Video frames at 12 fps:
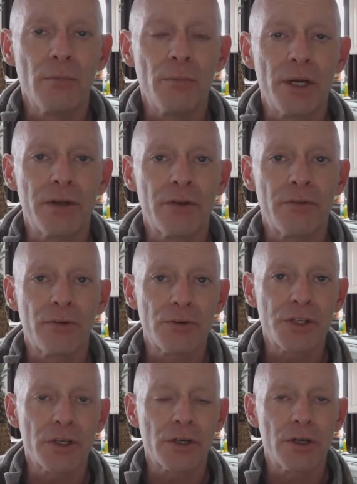But
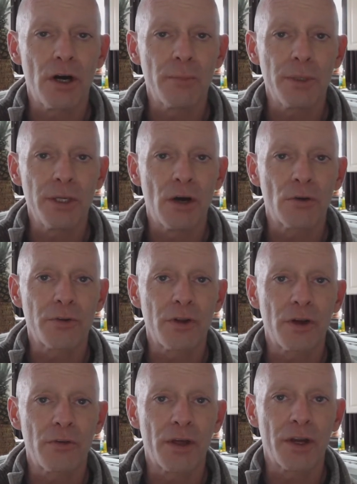there's a copy out
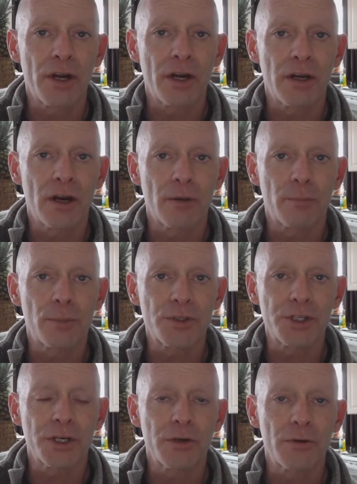there that I
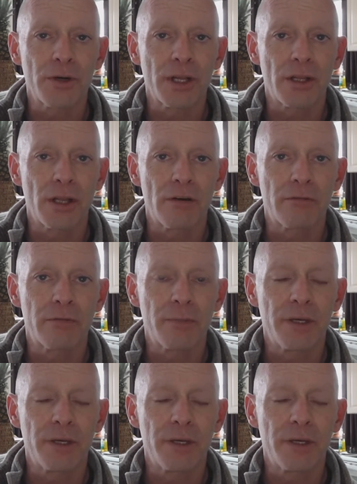particularly love,